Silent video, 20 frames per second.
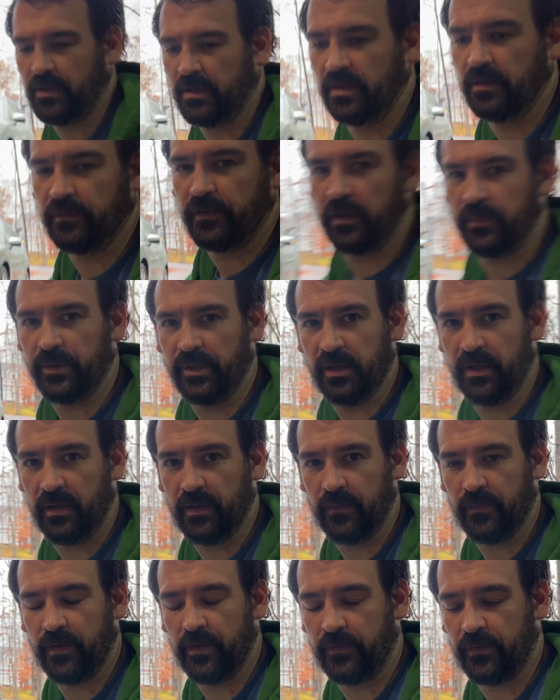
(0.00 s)
didn't film any
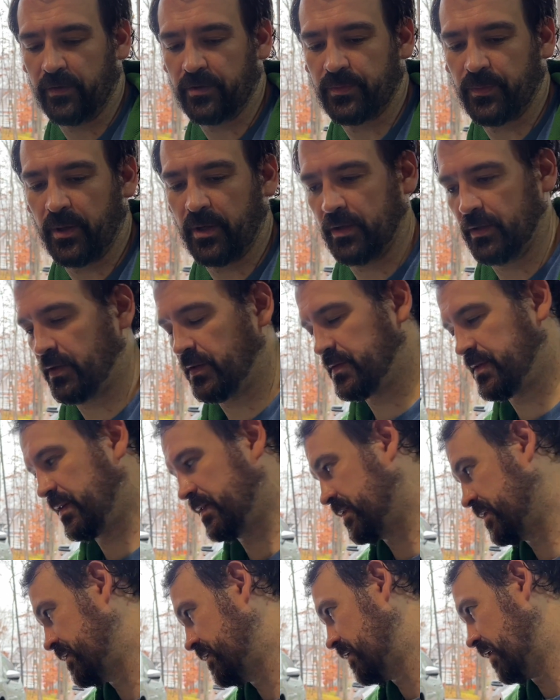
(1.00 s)
of the first part because
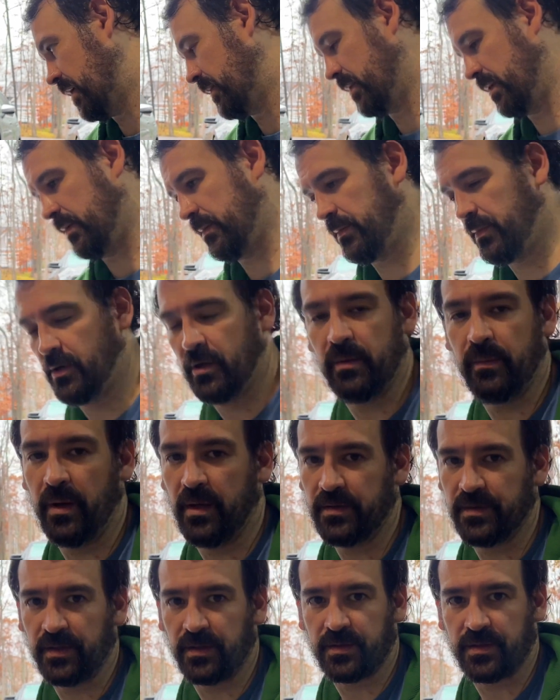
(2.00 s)
that's, pretty
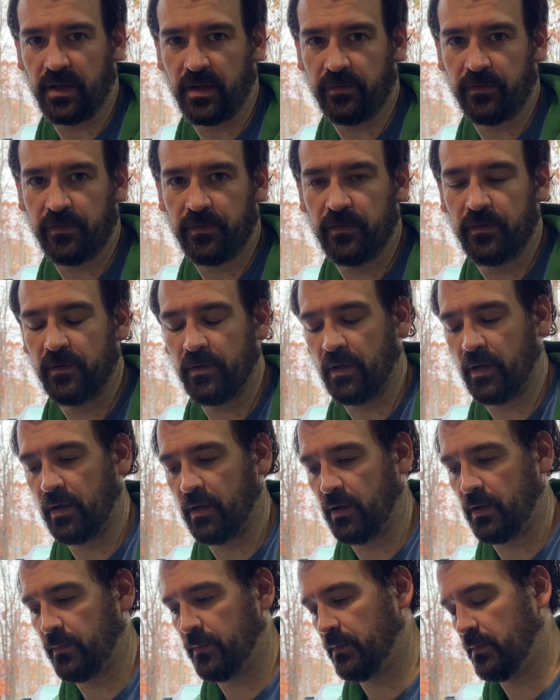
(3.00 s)
basic stuff.
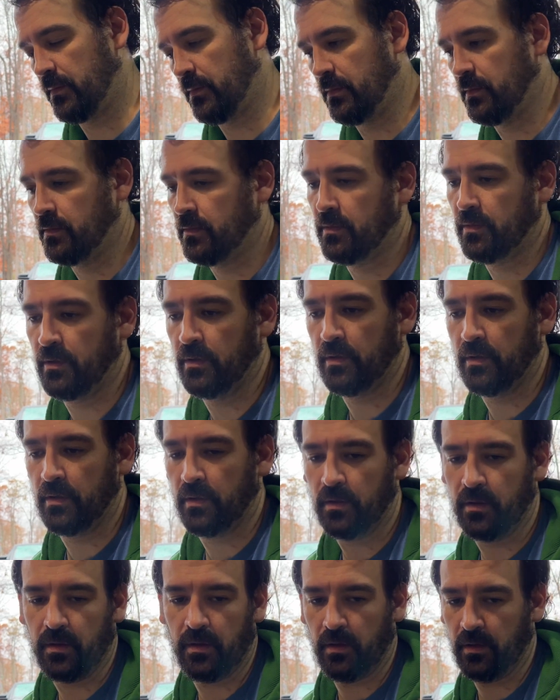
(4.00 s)

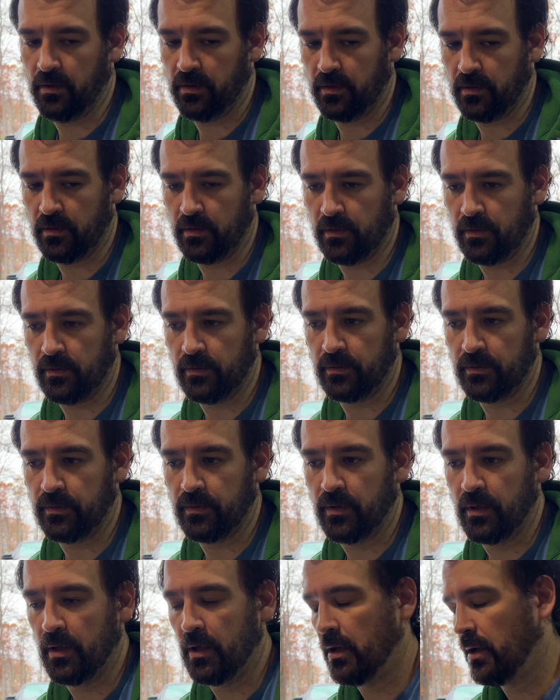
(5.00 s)
You
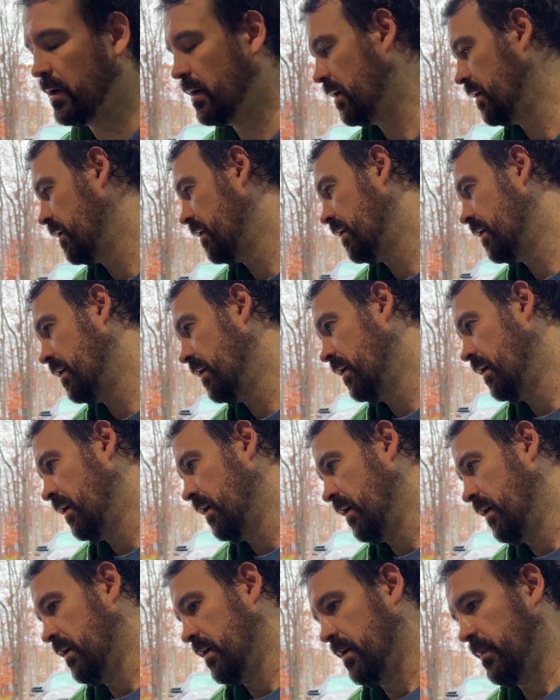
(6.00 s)

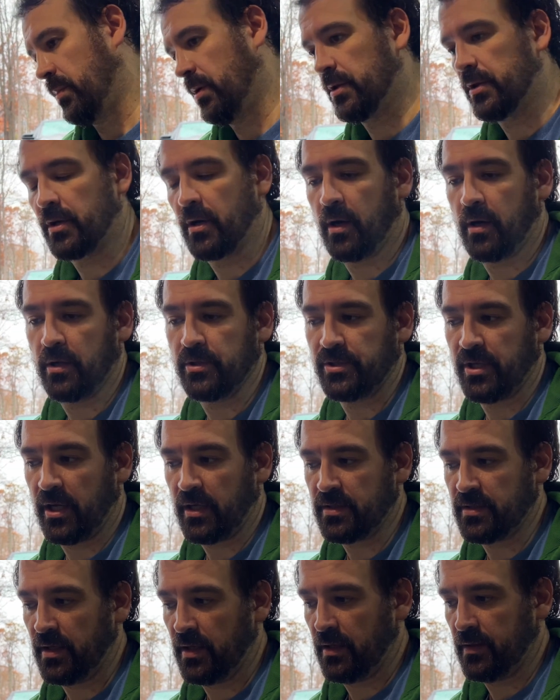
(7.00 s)
put the car in jack
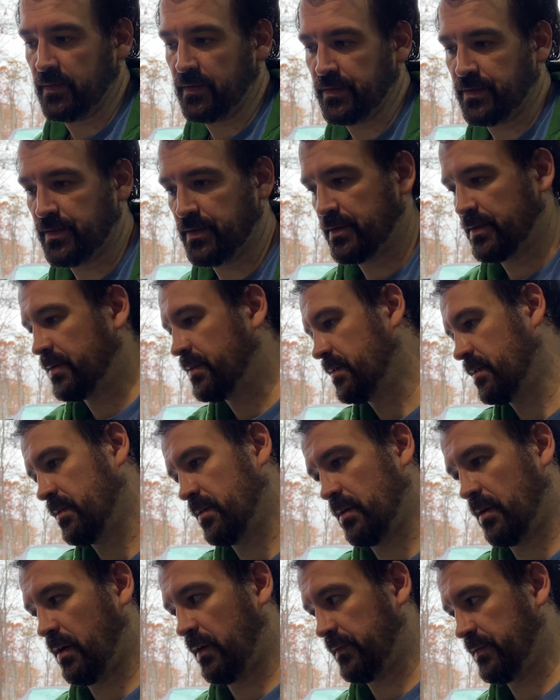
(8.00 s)
stands,
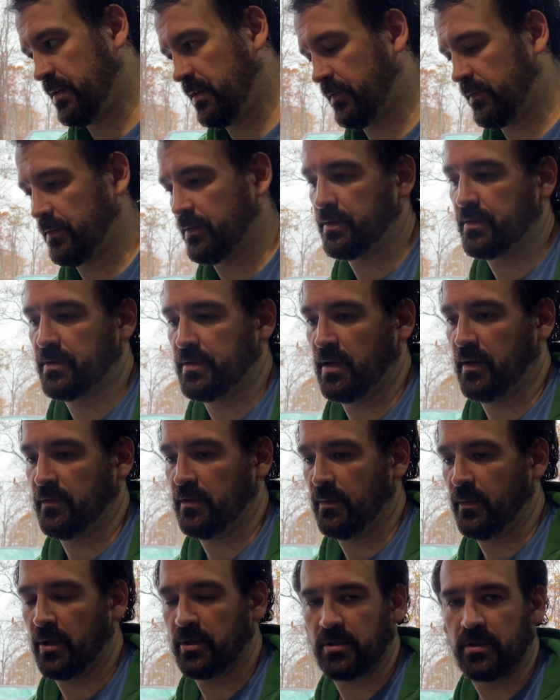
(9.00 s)
have different safety
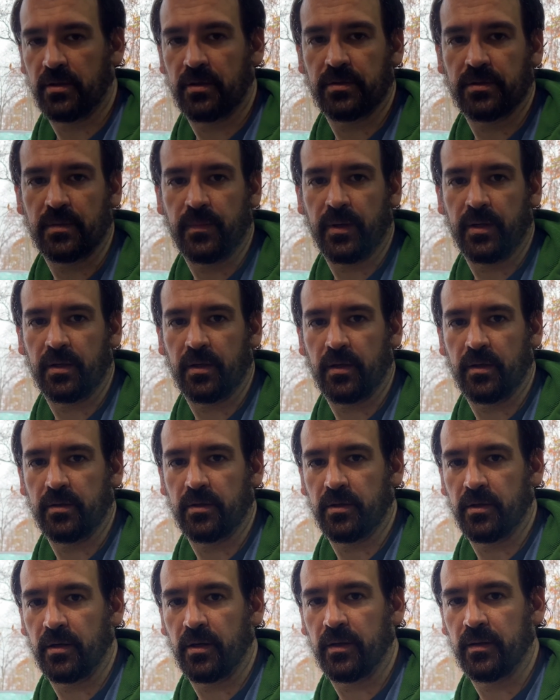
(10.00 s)
measures depending on
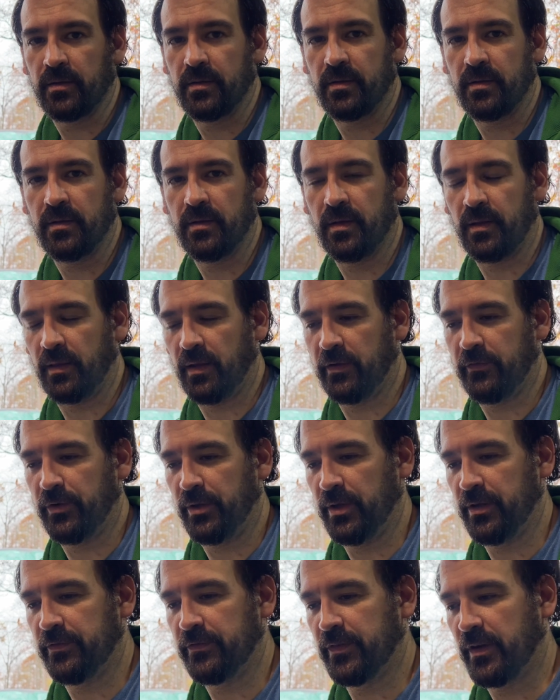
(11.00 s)
your level
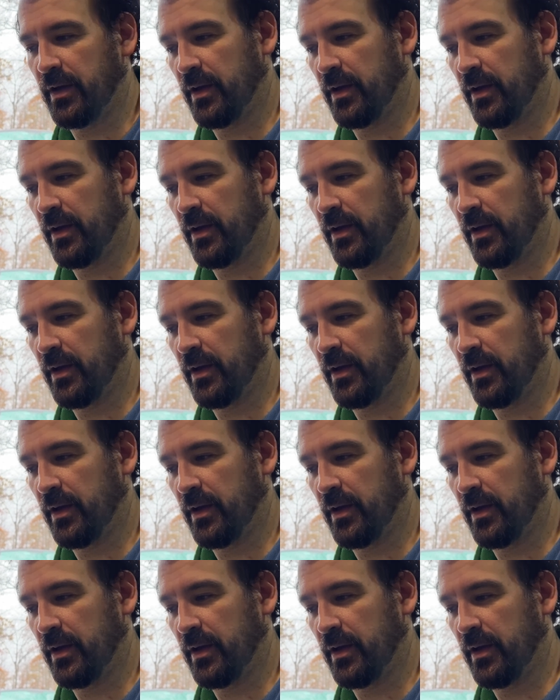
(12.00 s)
of